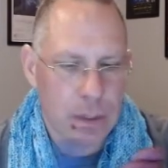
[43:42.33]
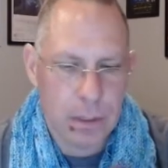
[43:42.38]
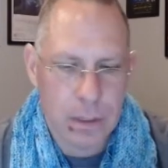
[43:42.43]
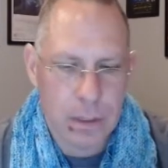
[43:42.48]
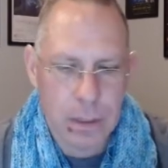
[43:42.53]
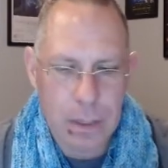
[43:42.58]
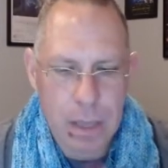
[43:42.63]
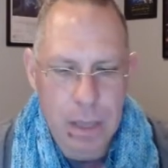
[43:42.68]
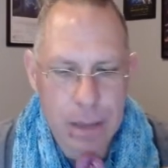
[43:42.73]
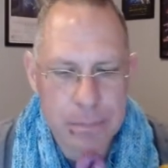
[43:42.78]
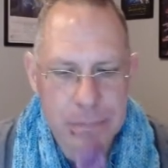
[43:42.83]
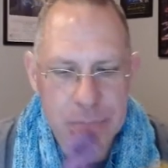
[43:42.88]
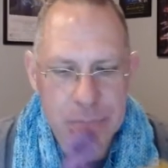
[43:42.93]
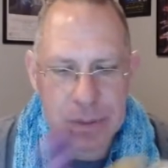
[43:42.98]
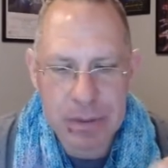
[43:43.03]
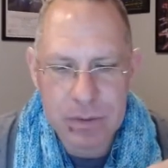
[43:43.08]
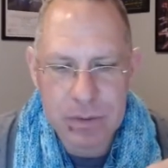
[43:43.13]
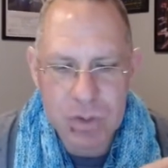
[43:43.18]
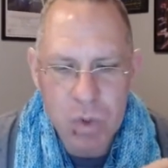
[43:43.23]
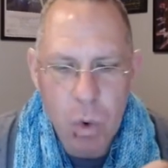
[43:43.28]
I'm
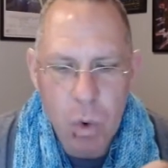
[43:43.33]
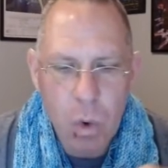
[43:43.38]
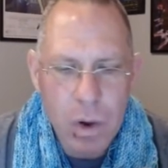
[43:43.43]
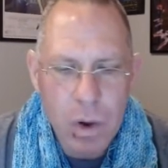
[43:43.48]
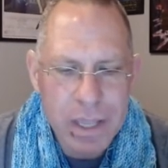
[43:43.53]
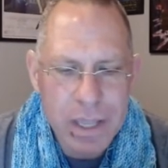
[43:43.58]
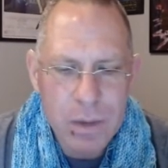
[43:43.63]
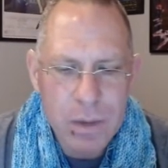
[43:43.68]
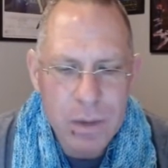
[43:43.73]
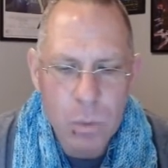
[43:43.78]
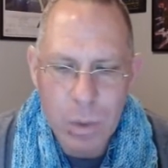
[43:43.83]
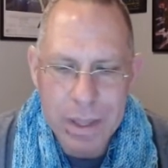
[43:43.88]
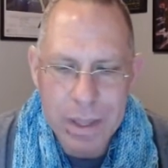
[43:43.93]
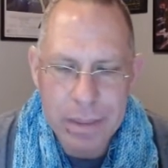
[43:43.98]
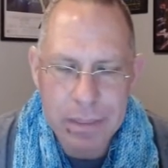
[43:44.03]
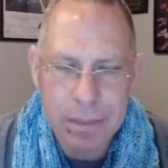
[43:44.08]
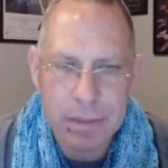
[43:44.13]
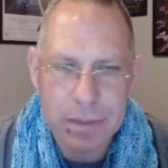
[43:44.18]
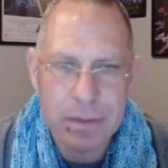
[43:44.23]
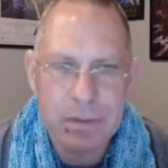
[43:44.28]
toying
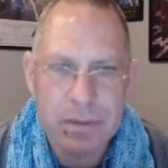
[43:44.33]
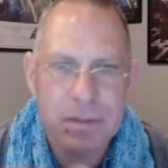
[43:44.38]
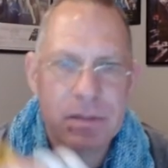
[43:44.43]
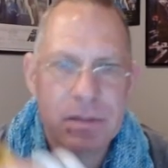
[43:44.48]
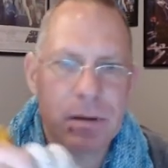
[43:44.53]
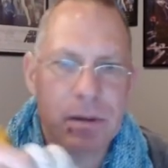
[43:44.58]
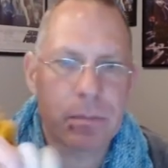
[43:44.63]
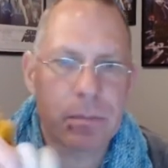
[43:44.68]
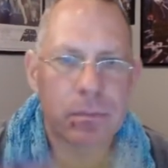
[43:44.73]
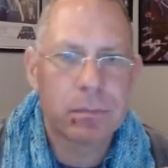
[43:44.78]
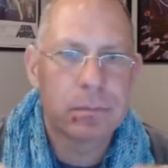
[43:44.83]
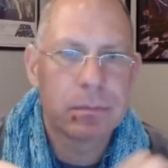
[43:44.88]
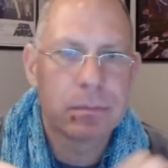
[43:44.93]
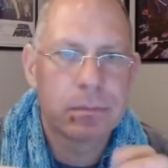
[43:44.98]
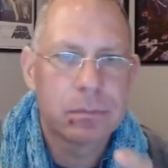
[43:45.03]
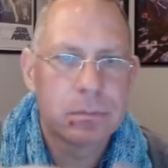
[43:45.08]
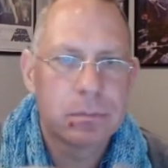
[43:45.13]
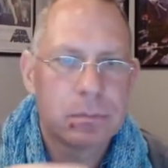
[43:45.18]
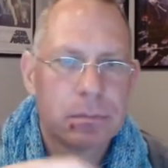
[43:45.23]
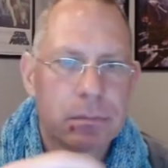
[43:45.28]
with some...
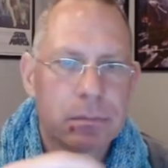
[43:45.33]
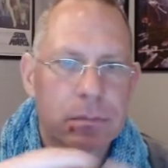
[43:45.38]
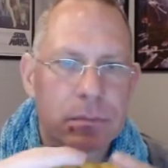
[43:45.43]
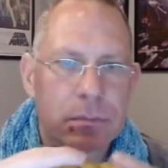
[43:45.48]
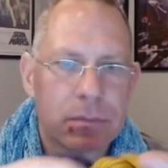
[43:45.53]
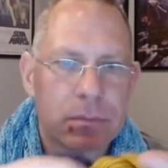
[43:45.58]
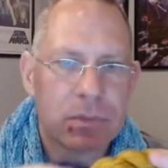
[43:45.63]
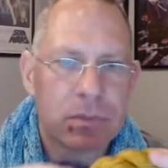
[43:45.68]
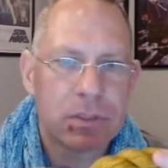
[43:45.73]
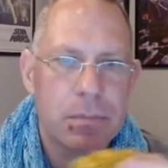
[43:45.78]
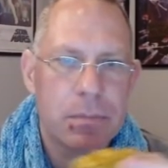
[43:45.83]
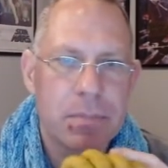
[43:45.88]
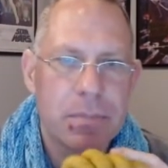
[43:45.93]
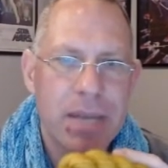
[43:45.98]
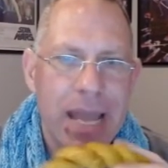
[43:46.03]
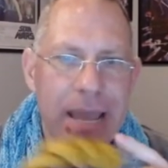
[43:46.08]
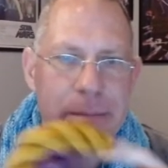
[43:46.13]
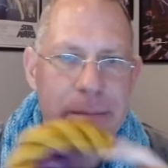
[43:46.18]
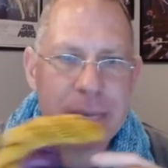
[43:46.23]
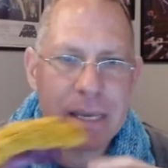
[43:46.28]
some
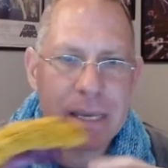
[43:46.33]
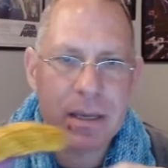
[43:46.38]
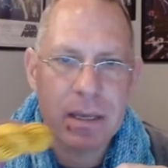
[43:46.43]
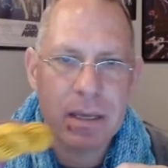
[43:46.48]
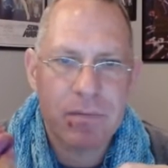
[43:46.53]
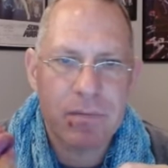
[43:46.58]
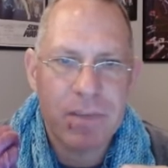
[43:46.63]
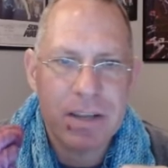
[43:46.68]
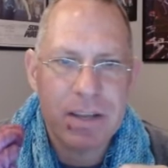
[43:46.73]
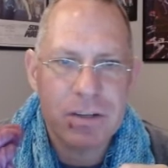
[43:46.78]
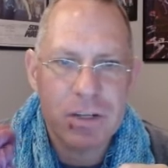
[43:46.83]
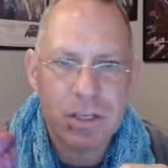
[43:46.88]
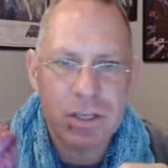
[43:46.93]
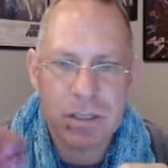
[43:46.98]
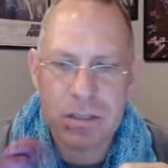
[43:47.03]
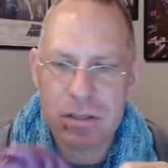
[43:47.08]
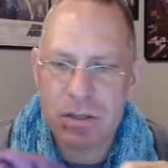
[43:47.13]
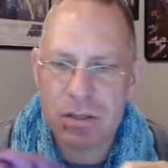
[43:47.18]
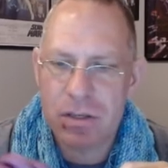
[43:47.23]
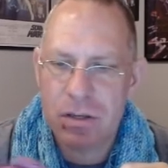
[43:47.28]
naming
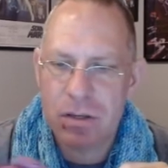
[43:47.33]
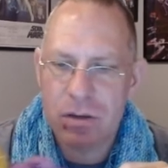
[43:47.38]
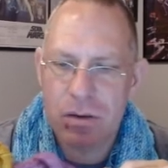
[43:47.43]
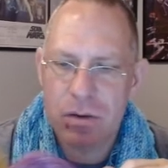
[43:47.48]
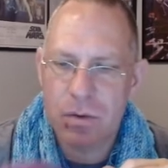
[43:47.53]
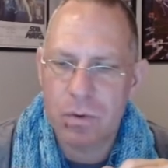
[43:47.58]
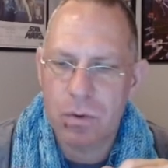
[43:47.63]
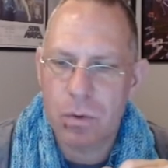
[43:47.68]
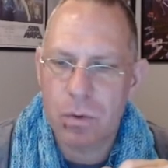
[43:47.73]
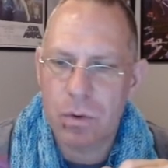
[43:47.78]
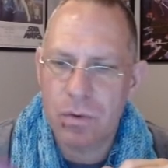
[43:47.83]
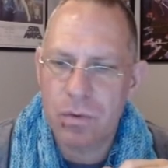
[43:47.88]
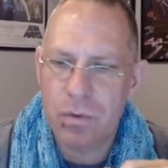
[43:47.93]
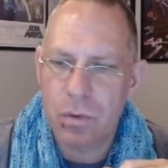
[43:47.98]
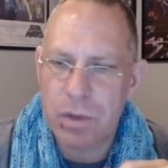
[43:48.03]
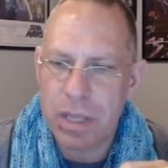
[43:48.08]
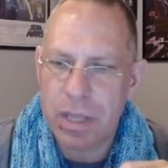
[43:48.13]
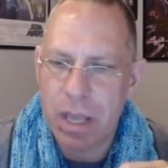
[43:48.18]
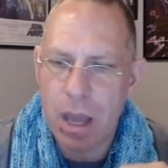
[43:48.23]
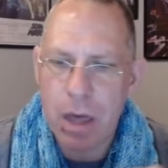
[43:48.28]
conventions for
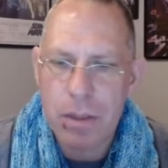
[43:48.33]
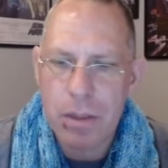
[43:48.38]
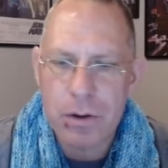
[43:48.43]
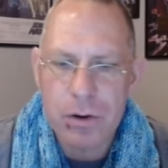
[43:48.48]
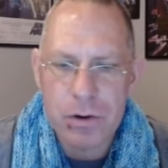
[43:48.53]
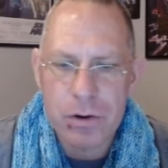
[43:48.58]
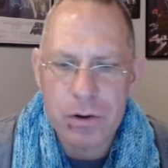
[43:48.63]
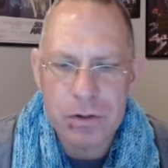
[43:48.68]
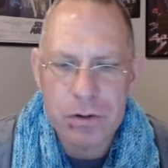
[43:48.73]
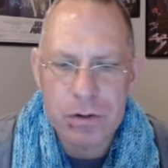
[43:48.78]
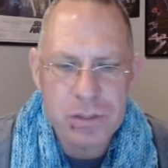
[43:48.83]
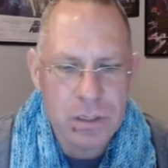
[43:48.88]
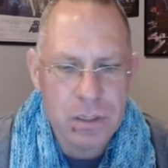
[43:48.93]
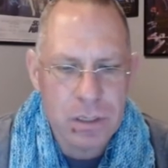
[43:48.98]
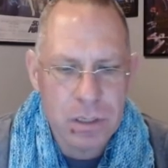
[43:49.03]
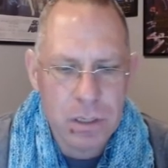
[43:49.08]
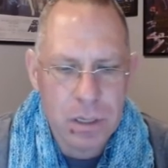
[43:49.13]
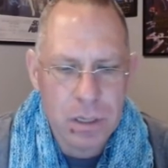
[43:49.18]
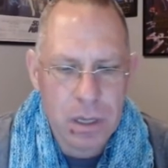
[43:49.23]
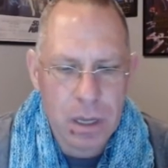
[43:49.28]
the others,
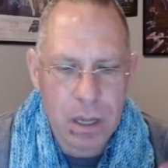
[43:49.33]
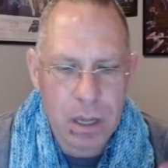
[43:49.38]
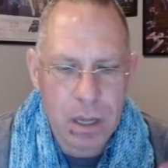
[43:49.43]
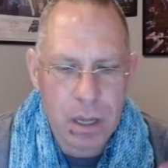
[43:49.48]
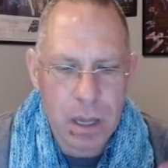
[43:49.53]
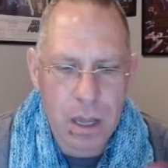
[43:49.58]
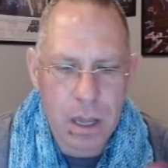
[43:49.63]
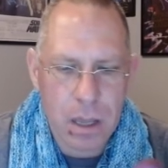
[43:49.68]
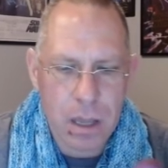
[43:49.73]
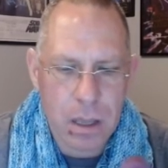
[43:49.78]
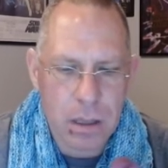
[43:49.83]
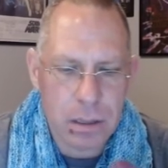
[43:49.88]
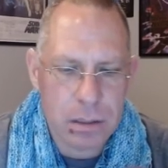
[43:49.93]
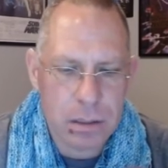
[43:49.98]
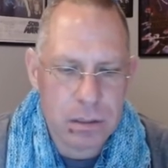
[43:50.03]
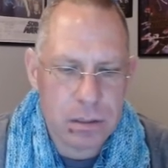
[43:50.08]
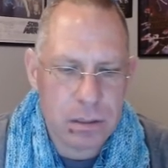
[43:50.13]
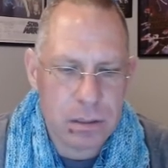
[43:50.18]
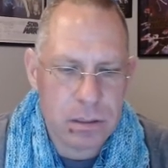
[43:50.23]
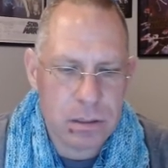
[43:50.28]
uh,
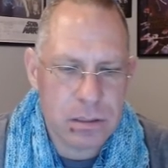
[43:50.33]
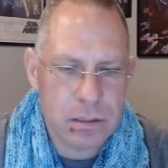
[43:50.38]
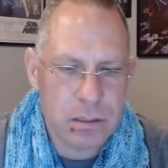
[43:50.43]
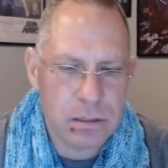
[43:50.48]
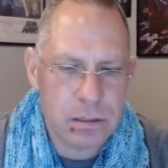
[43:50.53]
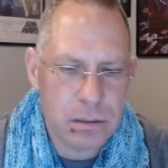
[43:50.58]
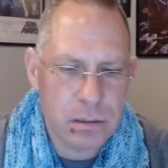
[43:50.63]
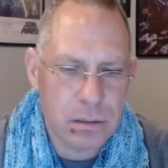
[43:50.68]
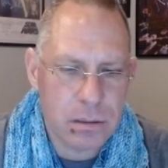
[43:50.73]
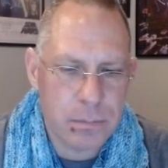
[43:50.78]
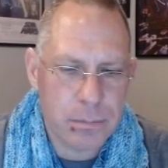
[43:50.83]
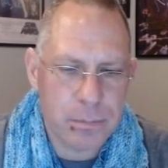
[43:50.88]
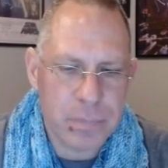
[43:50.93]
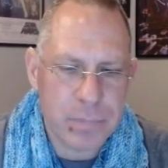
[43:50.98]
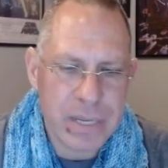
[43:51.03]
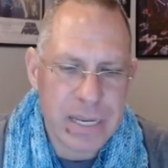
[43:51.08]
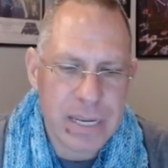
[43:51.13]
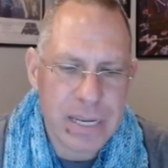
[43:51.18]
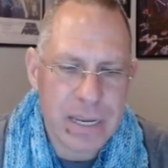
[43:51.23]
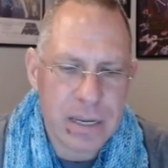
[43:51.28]

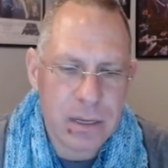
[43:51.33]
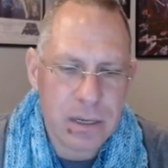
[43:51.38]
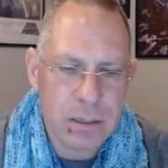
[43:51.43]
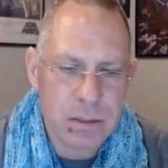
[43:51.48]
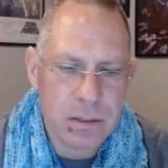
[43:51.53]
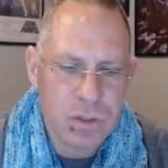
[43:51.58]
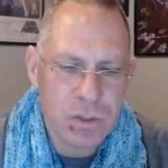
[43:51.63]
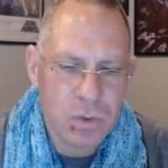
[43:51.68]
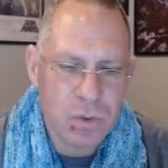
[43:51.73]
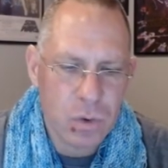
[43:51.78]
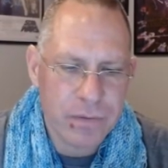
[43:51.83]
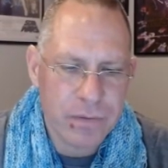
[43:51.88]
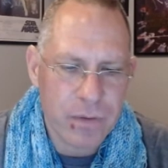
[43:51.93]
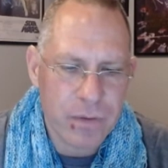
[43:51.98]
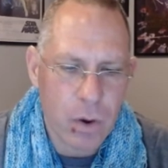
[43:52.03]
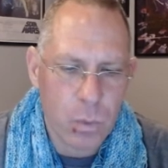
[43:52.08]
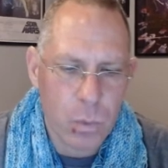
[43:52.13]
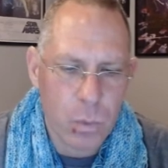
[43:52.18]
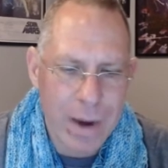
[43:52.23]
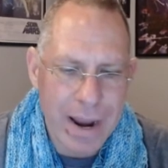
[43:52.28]
being sort of
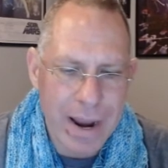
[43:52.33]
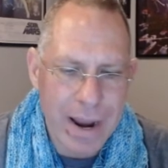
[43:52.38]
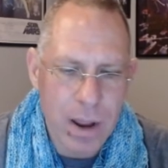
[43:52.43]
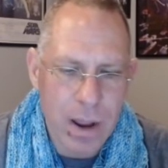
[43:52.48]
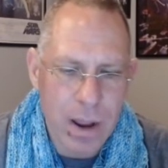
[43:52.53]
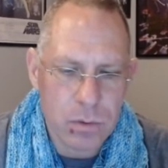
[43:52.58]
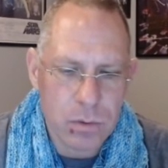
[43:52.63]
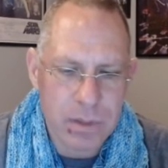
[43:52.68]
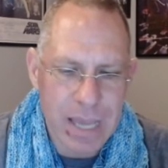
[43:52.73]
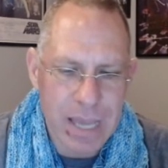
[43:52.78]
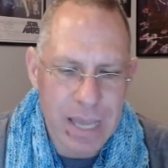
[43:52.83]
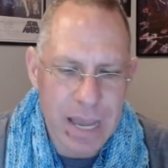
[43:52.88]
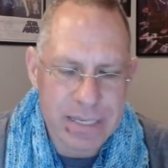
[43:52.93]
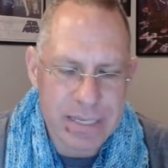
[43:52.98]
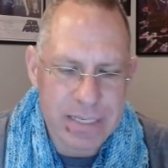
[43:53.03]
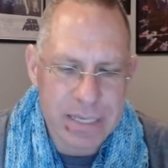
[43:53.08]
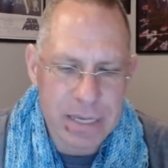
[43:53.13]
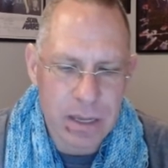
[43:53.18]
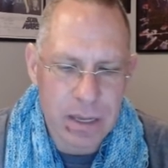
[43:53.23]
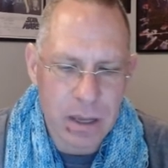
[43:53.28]
around the
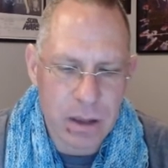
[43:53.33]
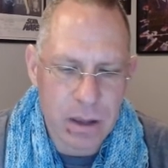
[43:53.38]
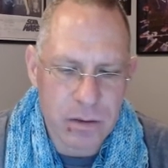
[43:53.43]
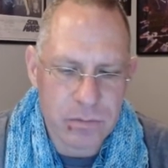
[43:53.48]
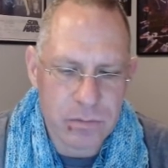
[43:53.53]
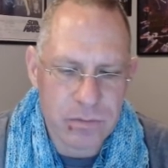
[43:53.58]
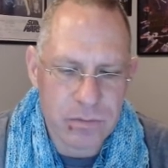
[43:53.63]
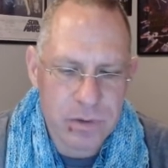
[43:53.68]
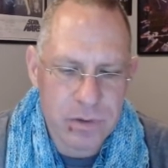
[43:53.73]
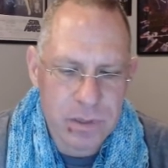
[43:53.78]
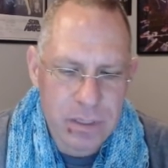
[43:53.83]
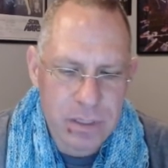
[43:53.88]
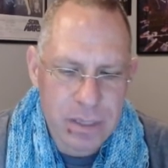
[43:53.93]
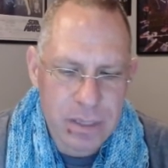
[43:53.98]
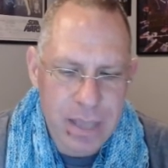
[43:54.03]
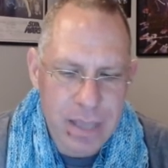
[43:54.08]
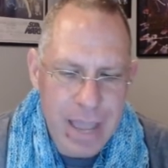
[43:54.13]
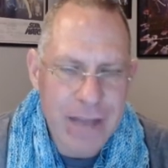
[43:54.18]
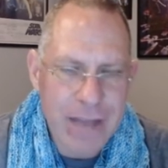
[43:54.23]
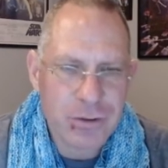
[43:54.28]
idea of
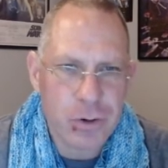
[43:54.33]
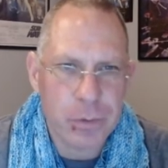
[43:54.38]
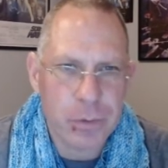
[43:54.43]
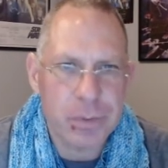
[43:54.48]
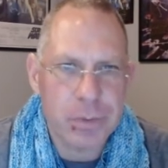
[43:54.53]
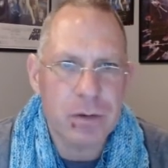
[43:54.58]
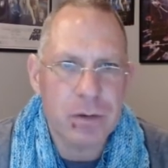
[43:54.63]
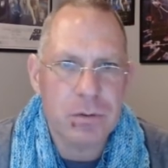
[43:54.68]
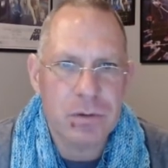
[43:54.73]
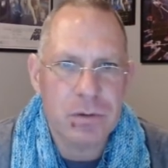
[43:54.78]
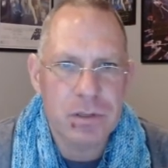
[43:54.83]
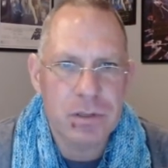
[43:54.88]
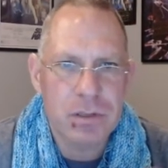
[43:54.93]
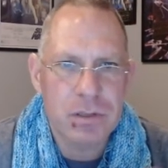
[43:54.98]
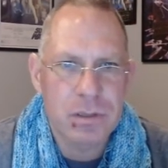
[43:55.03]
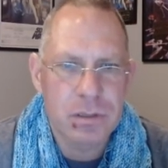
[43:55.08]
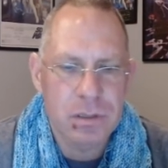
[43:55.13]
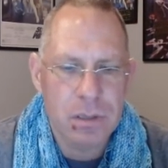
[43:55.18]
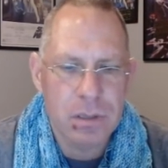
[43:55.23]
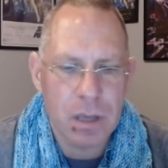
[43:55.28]
attributes
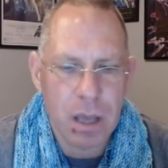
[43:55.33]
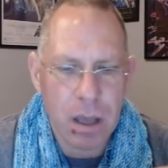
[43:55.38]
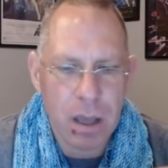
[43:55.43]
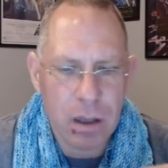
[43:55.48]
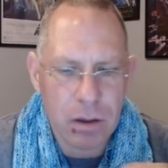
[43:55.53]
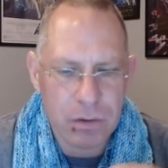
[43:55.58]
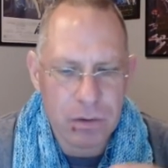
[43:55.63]
of